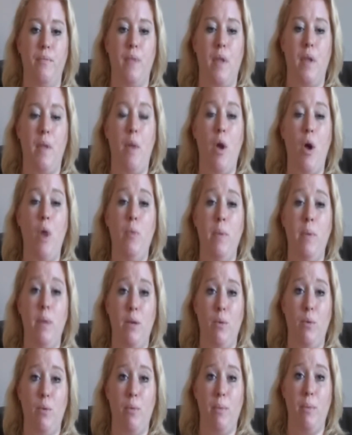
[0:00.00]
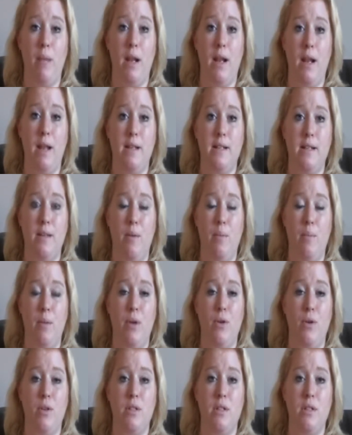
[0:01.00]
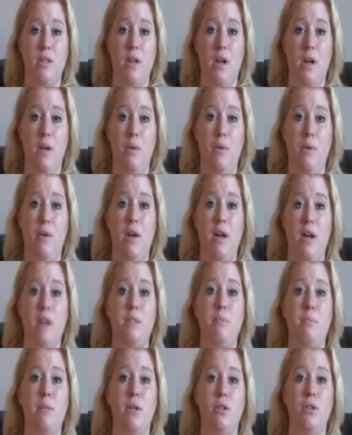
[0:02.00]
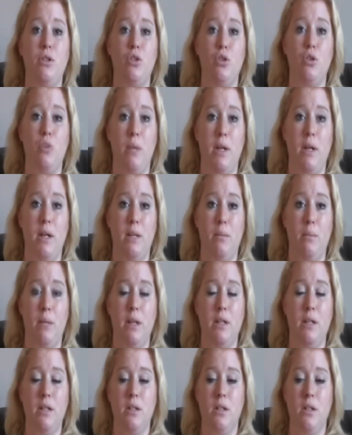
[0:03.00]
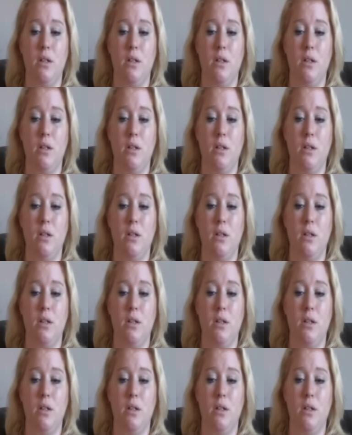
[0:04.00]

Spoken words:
I'm hoping it won't be a letdown because we've kind of built it up a little bit.